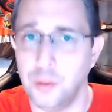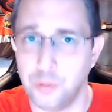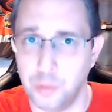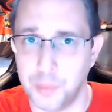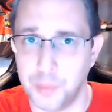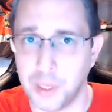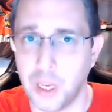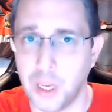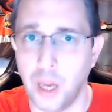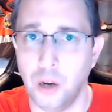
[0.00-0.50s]
from
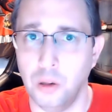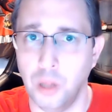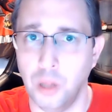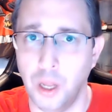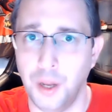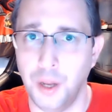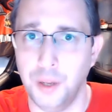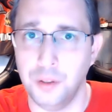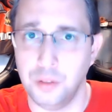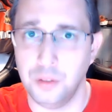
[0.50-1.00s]
the Kenner
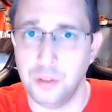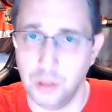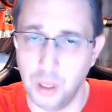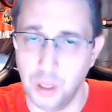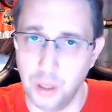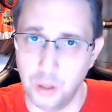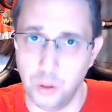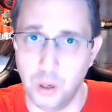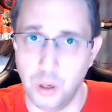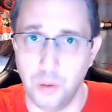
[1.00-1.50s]
line,
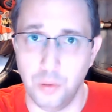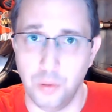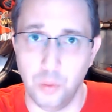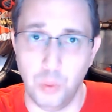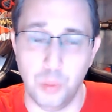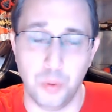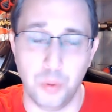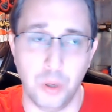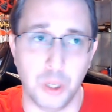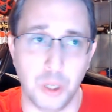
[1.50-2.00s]
of the
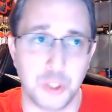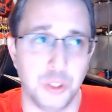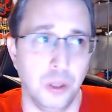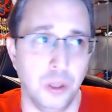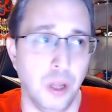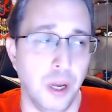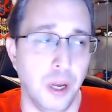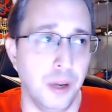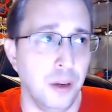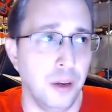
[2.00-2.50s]
reproduction
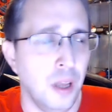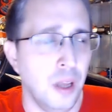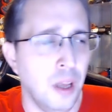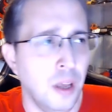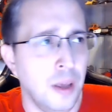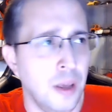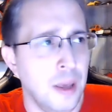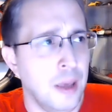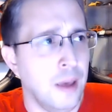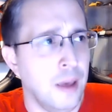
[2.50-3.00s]
line.
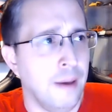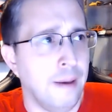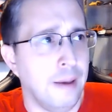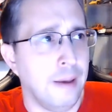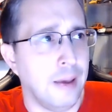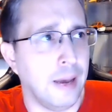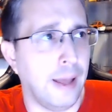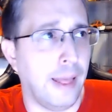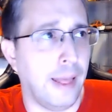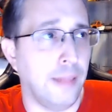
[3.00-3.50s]

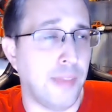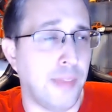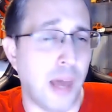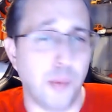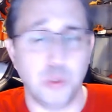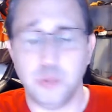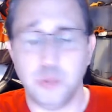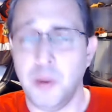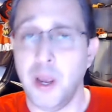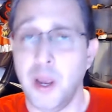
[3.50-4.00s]
That
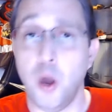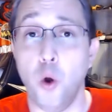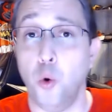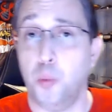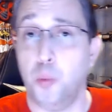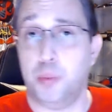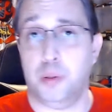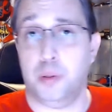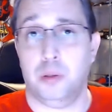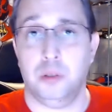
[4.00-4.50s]
was my
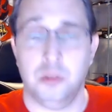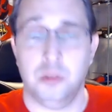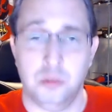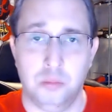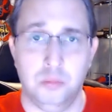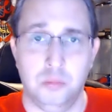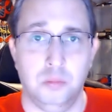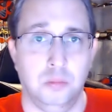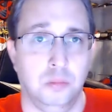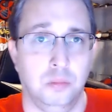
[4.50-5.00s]
hope.
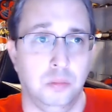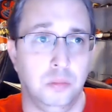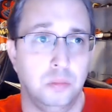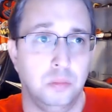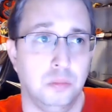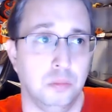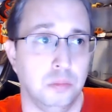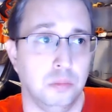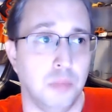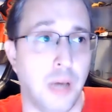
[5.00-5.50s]

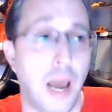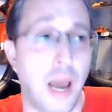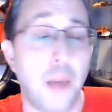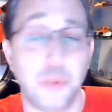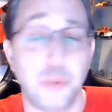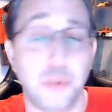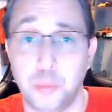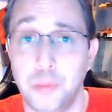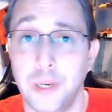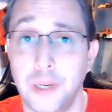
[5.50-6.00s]
I
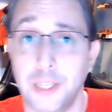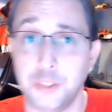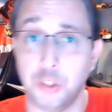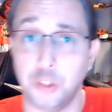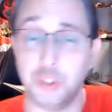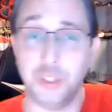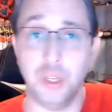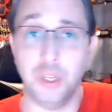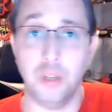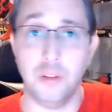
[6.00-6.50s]
was surprised to
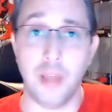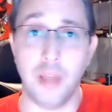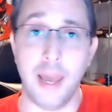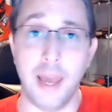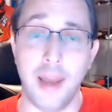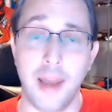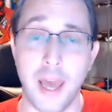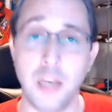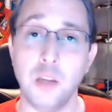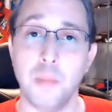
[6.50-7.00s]
see they
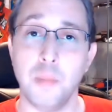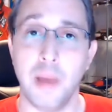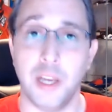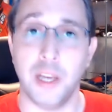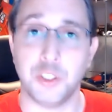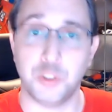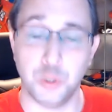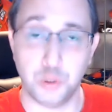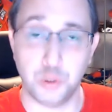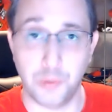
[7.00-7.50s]
had any
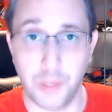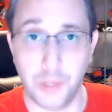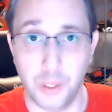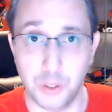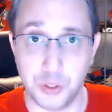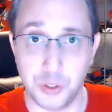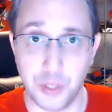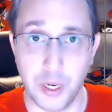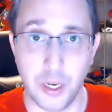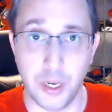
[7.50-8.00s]
Masters
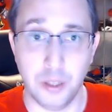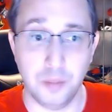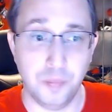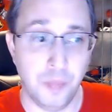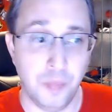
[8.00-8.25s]
figures there.